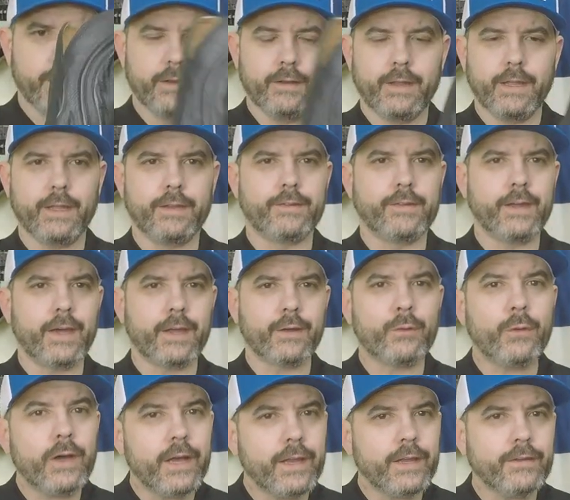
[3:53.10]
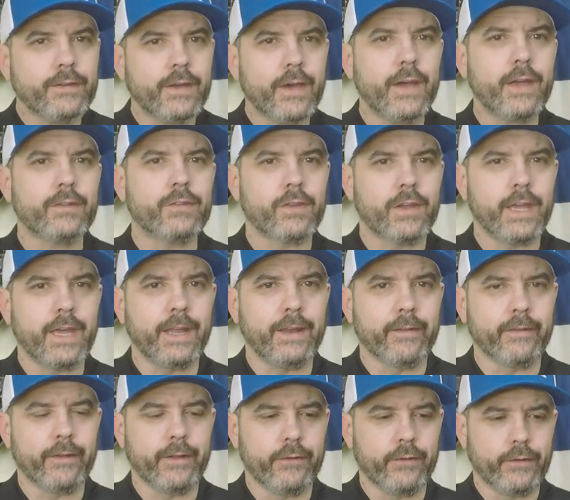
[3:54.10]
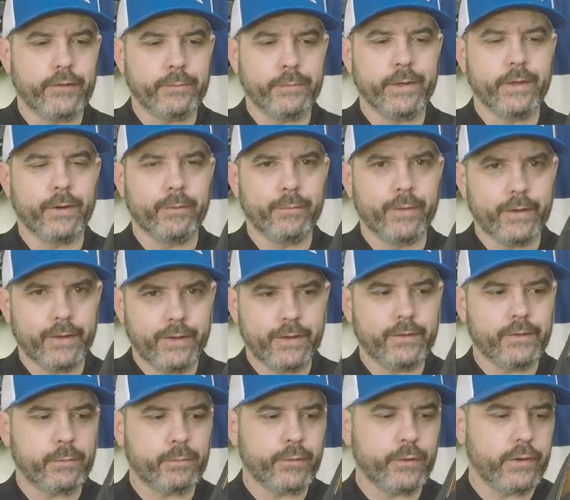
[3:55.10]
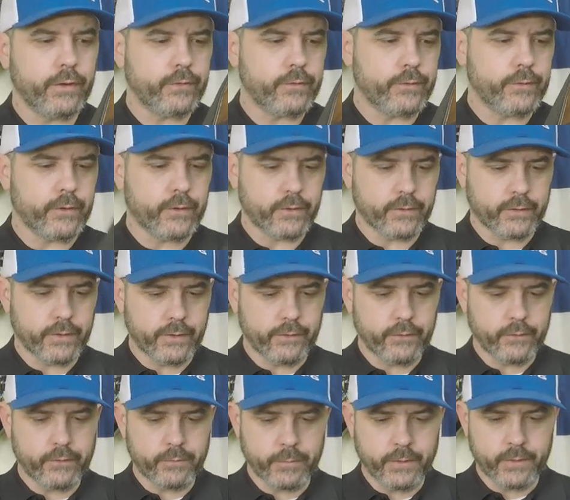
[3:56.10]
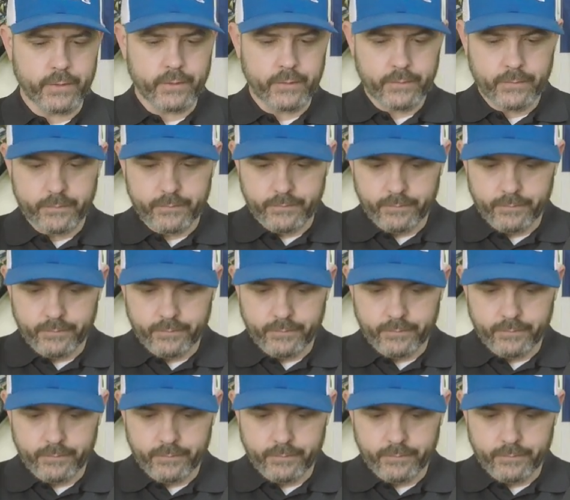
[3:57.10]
it's not quite intoxicating leather smell, but it is a pretty strong leather smell.